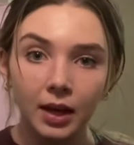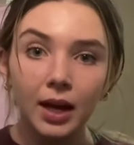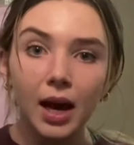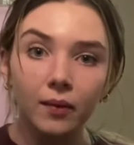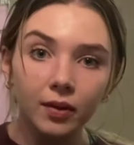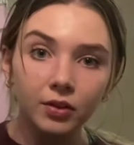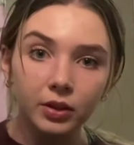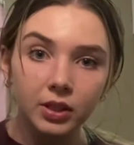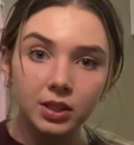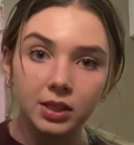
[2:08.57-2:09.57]
However,
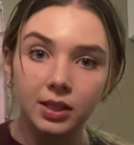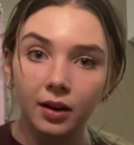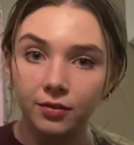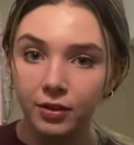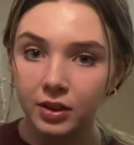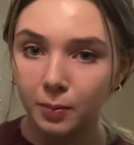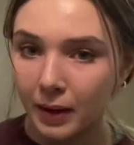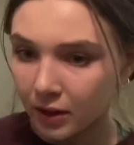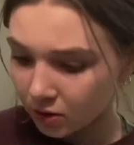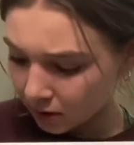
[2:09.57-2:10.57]
this does not fit the
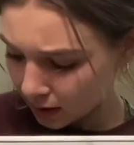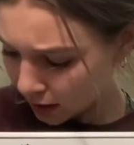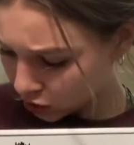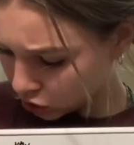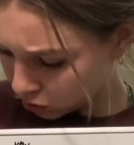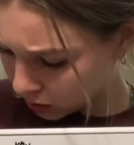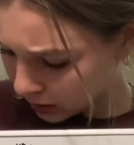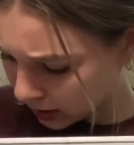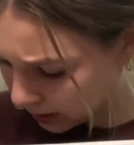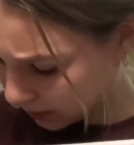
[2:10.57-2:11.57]
pedigree. As you see,